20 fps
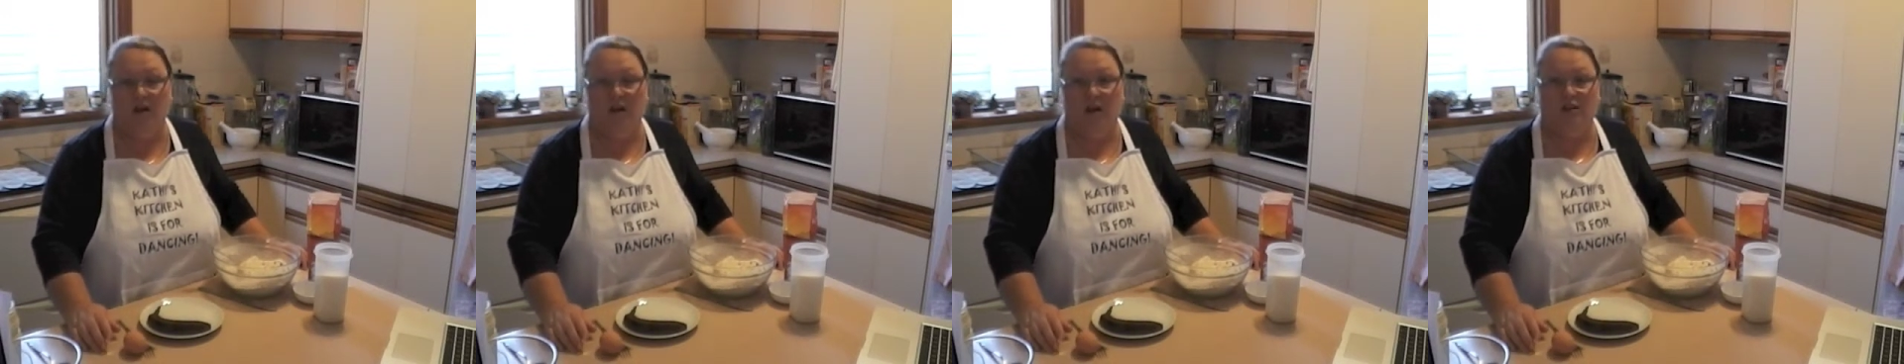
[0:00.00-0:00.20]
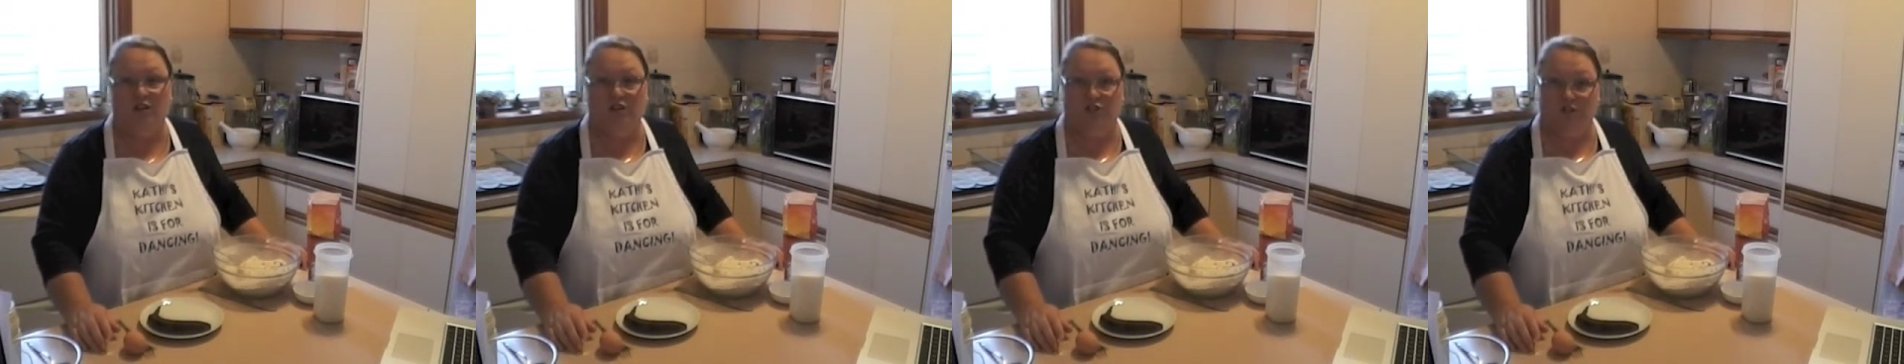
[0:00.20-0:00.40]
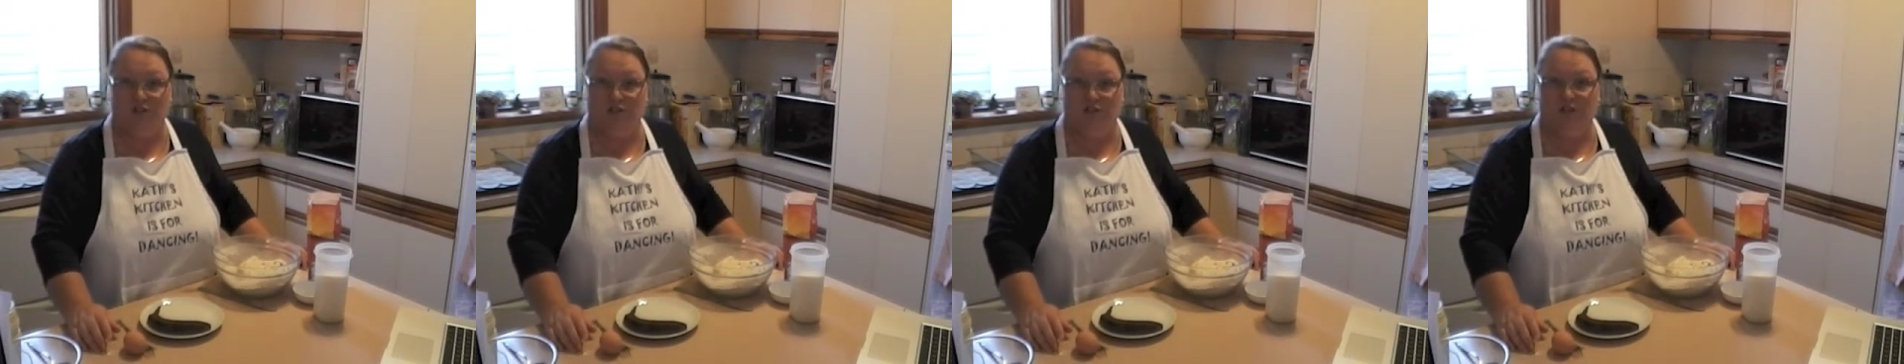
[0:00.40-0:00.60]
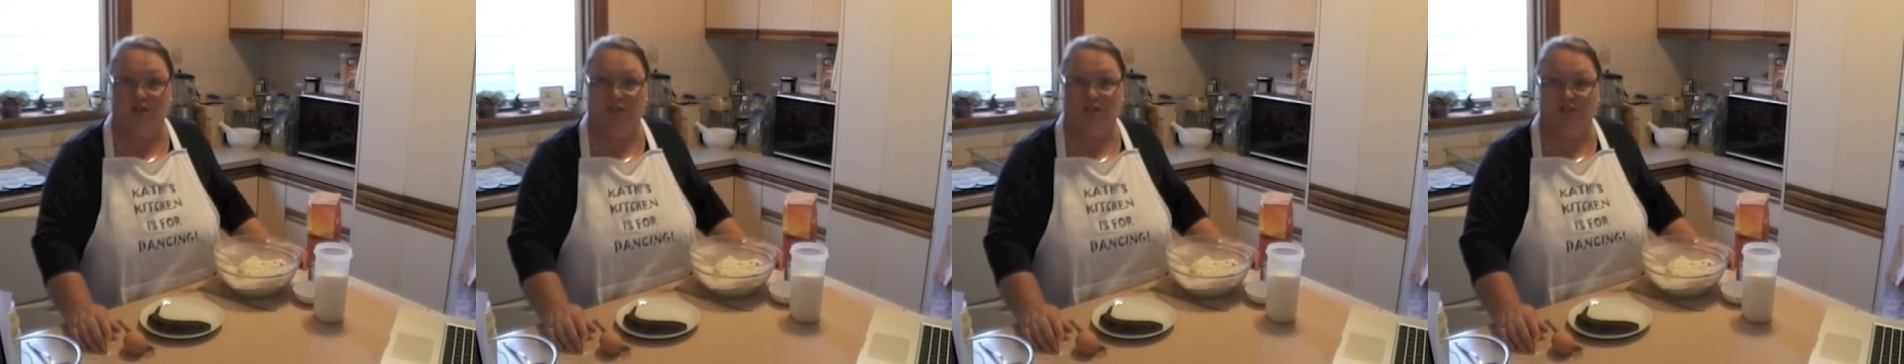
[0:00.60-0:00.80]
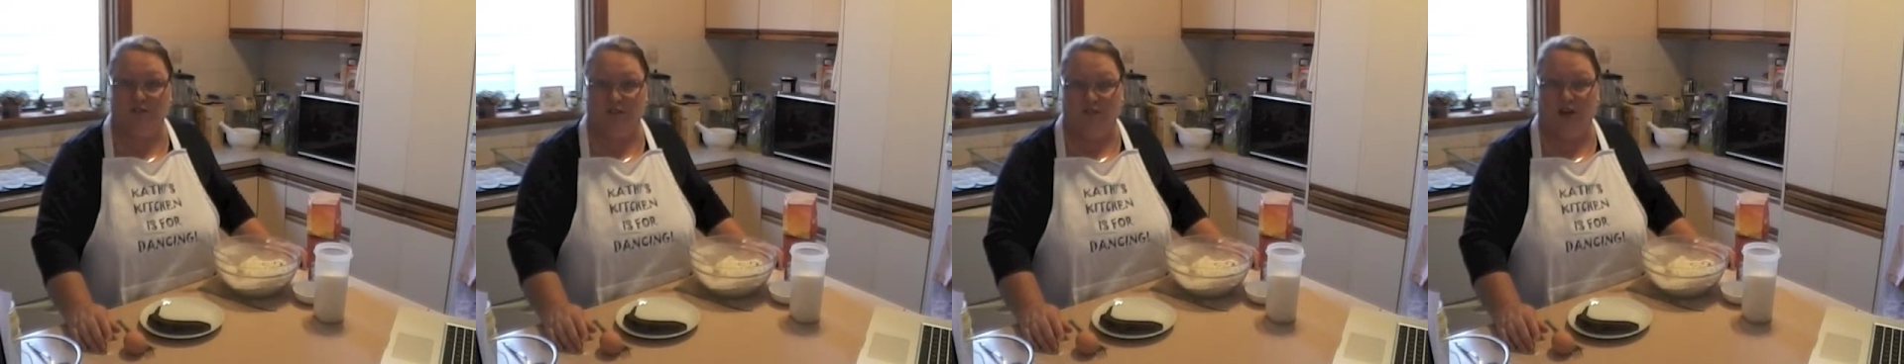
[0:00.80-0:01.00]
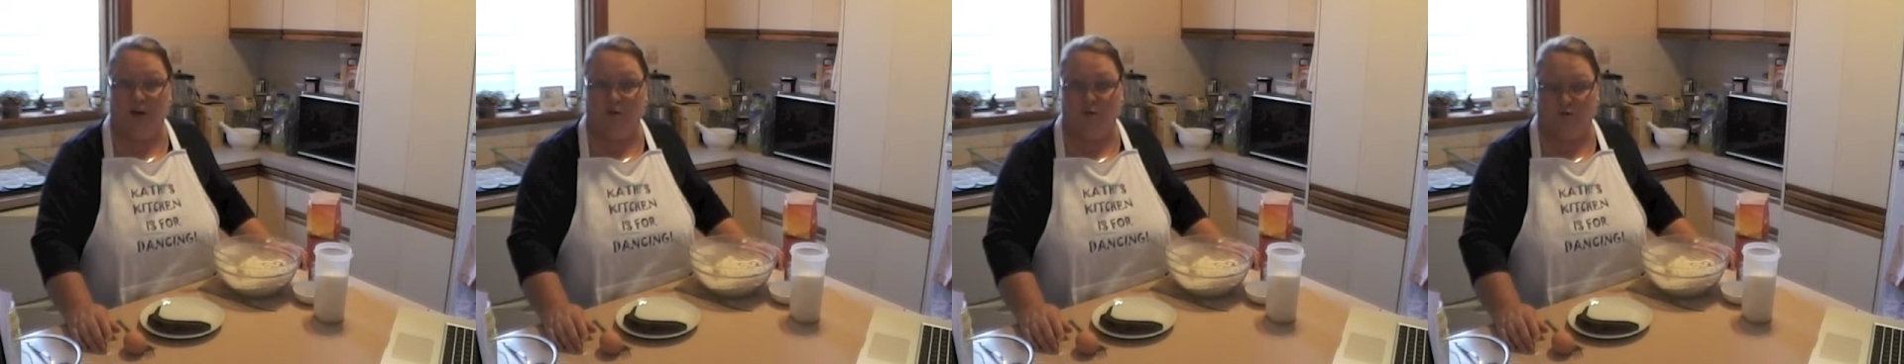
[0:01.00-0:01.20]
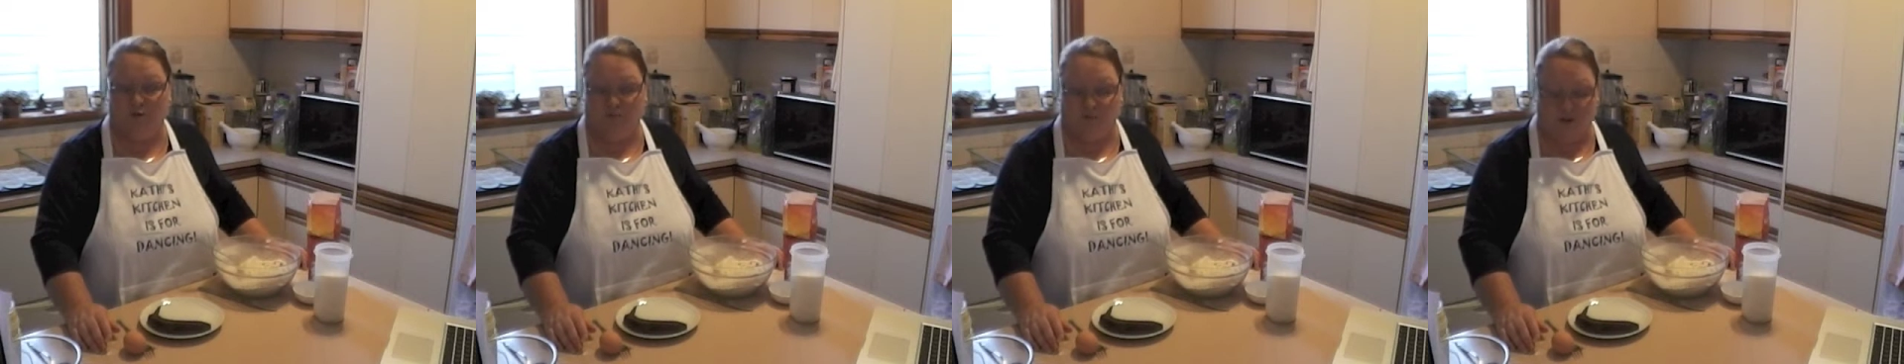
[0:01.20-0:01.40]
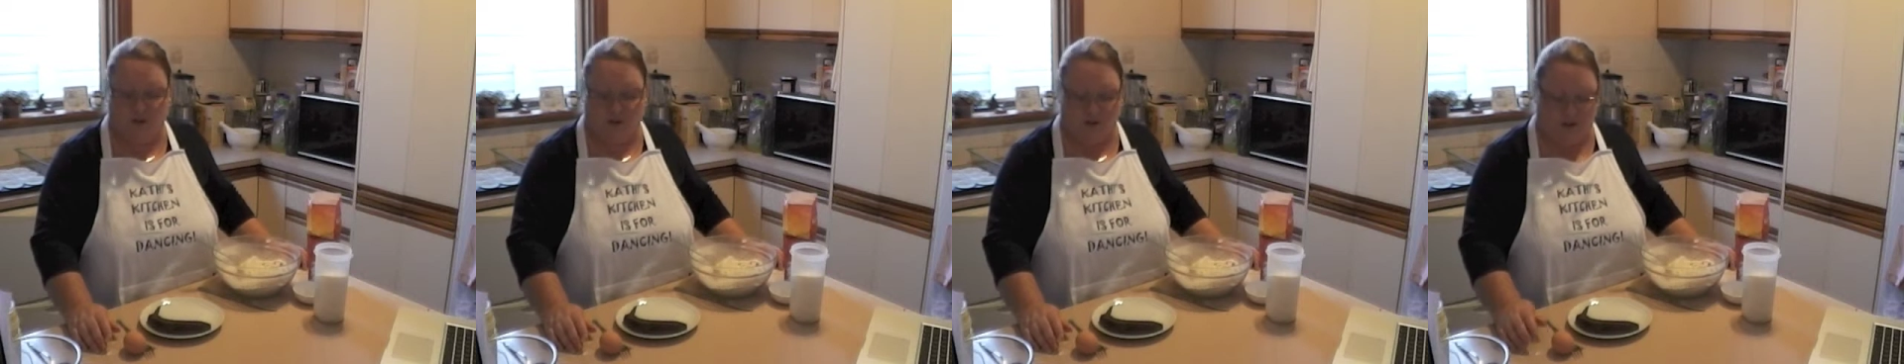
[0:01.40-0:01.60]
and 2/3 of a cup of
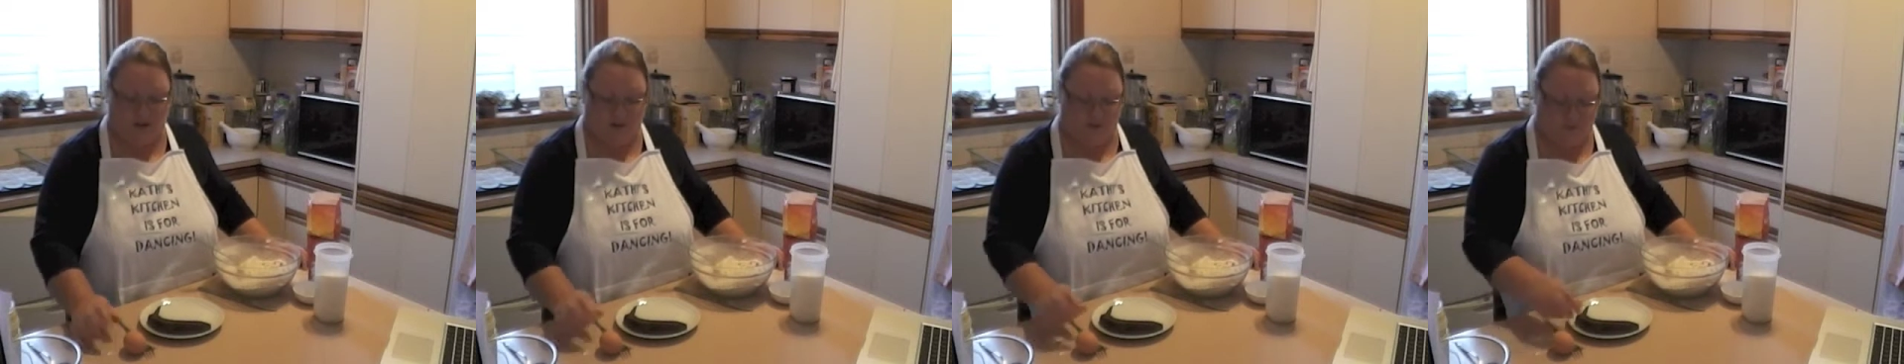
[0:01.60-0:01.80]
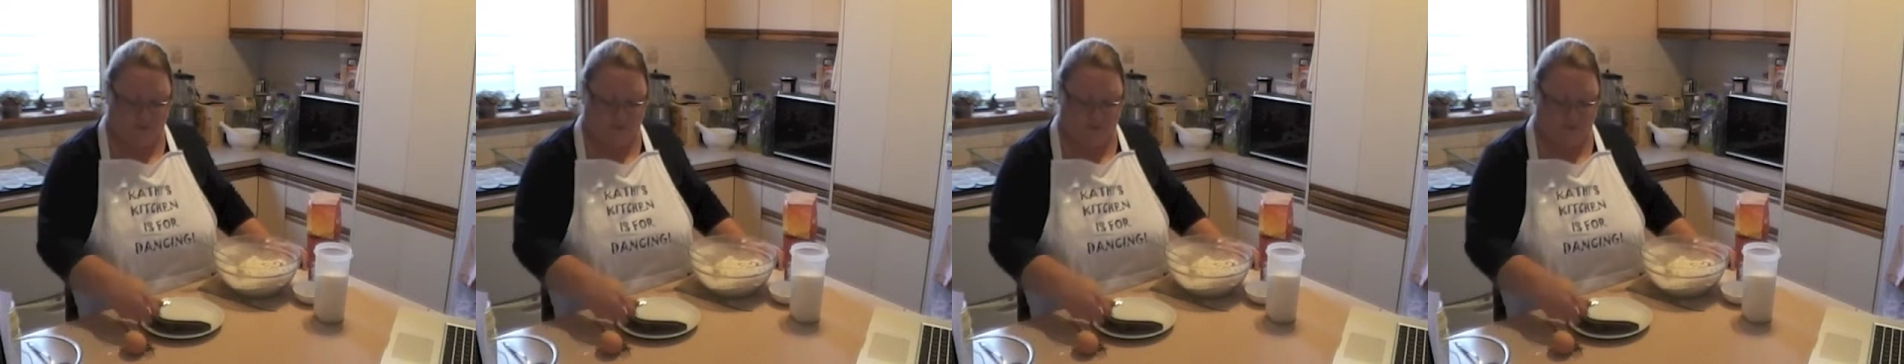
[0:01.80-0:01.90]
milk.